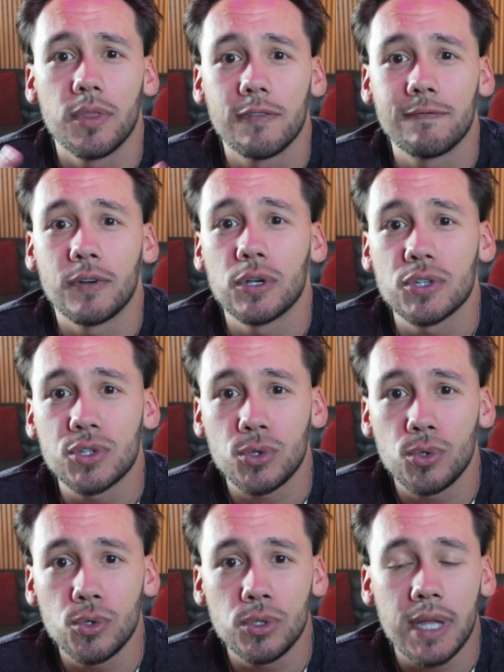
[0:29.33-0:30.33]
the first
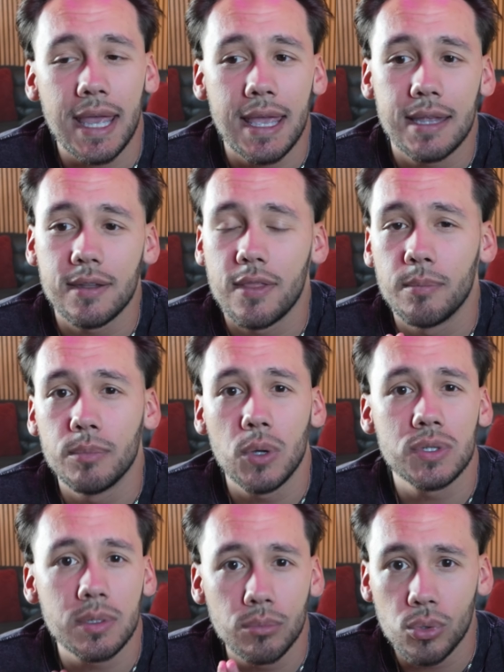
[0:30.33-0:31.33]
tool and the
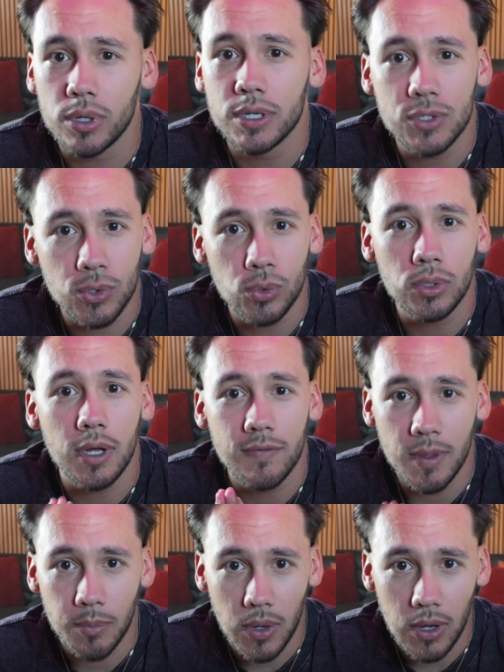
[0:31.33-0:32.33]
most important tool of
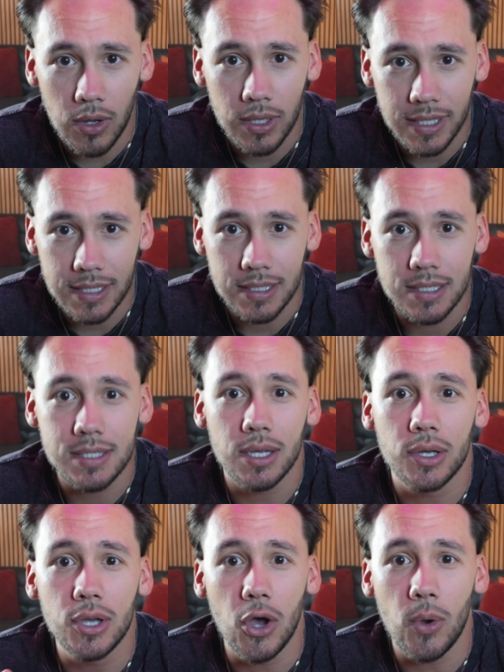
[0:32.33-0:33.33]
them all is
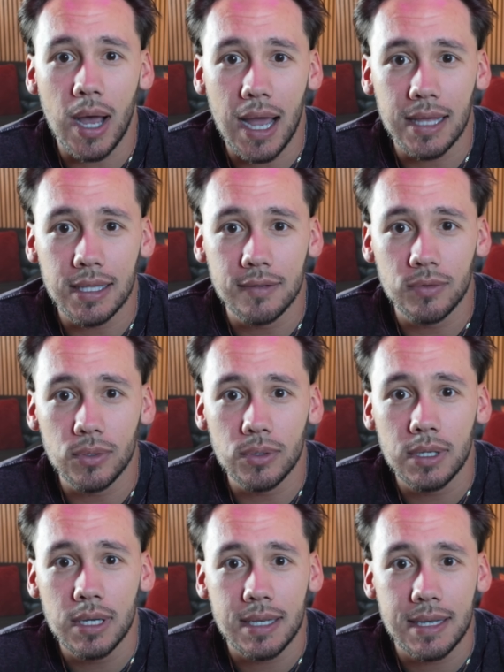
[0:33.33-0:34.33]

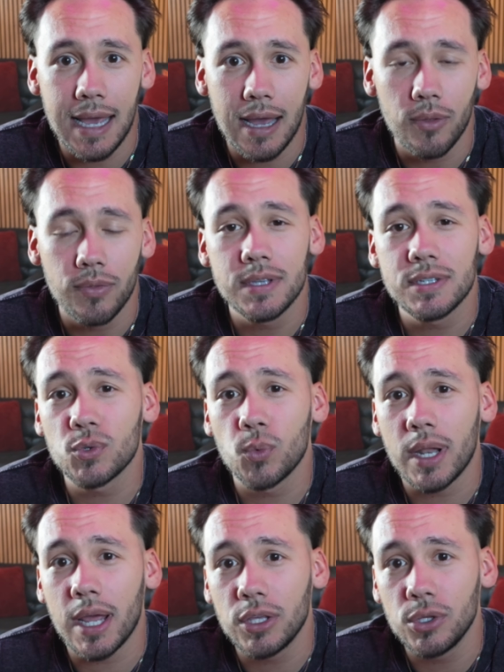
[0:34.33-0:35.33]
GoHighLevel. Now, this is
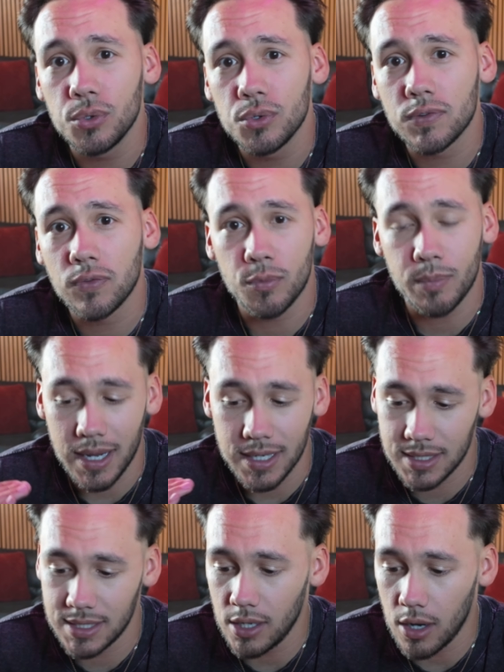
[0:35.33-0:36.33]
what I use for my
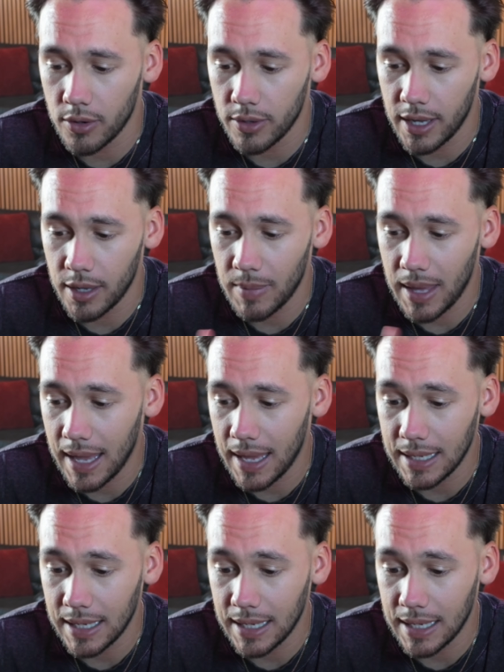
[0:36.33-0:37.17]
CRM, and